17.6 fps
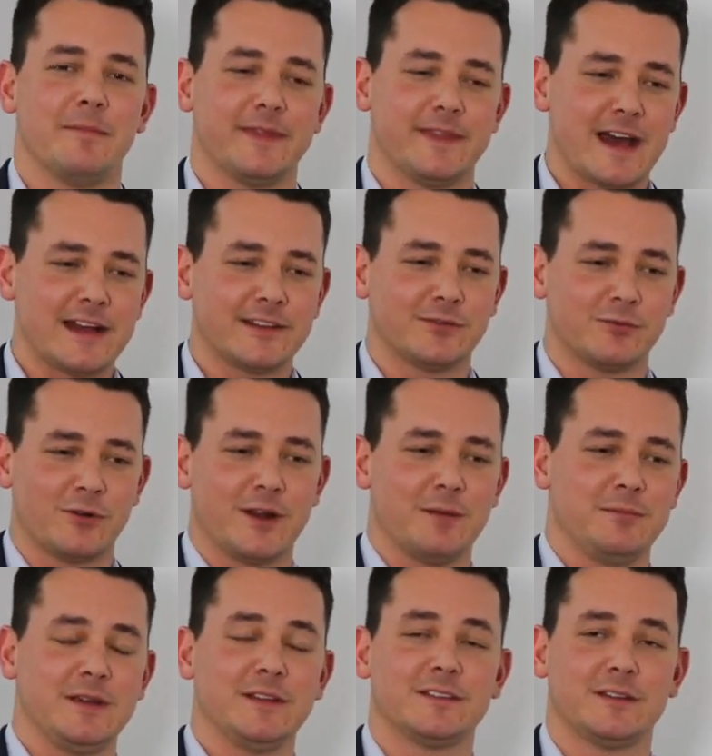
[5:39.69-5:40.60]
That's what
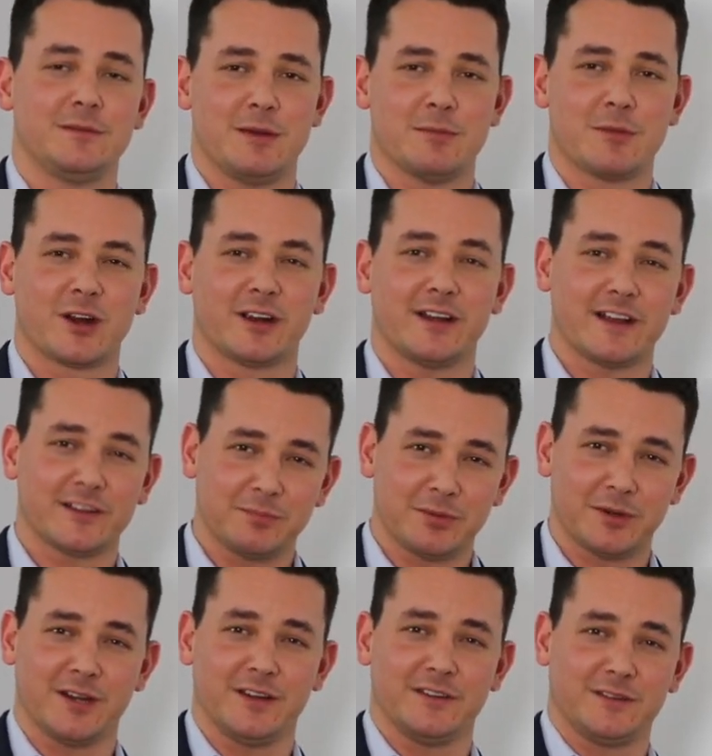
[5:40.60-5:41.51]
it means to be a market
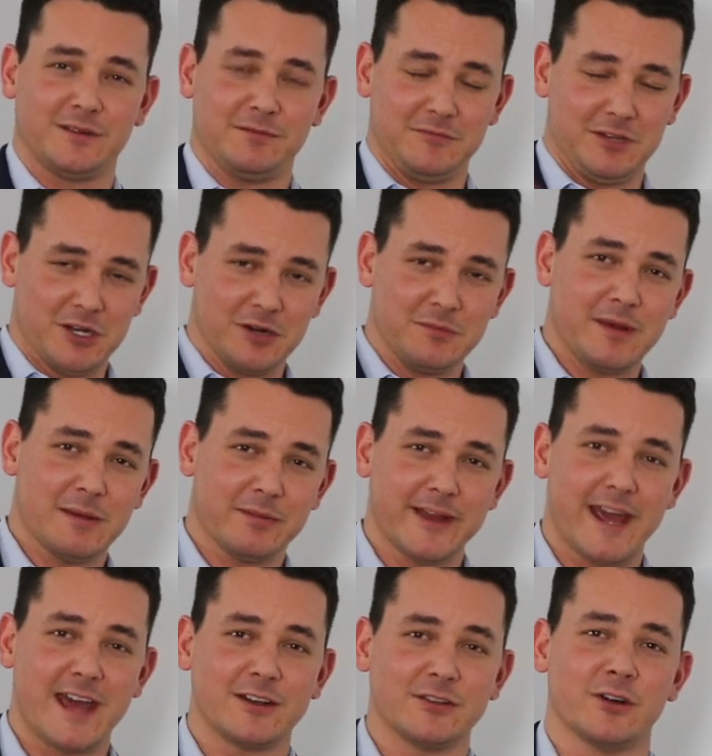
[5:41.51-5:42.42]
expert, is to be able
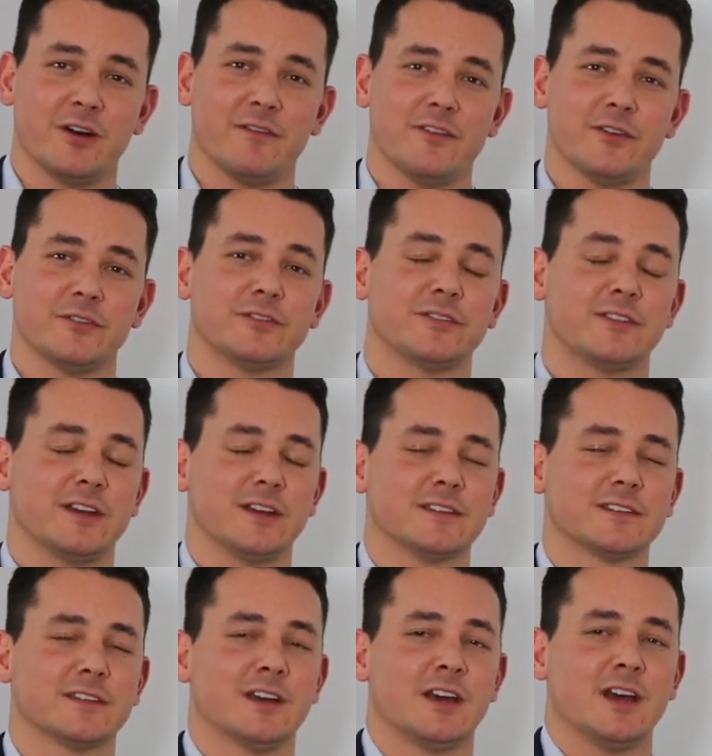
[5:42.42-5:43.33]
to handle all those
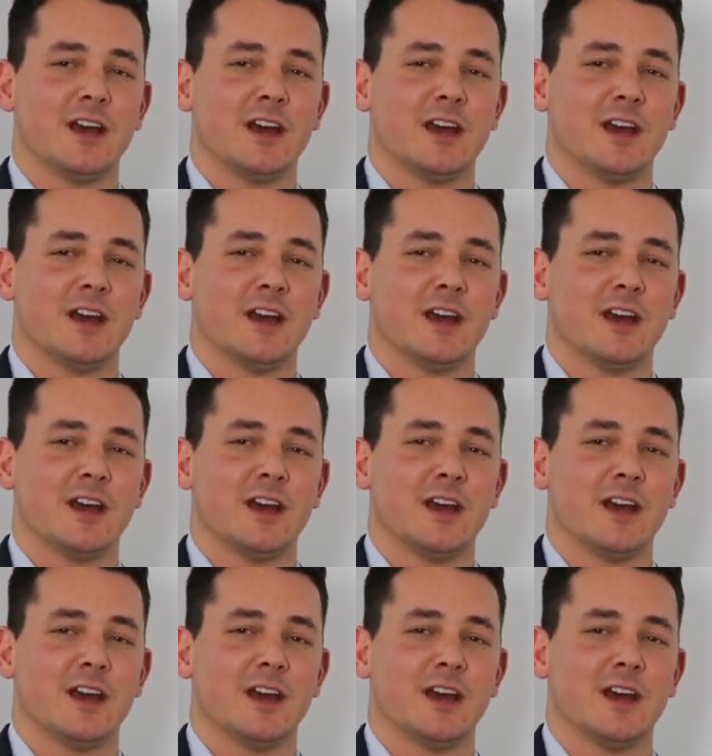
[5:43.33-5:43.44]
things.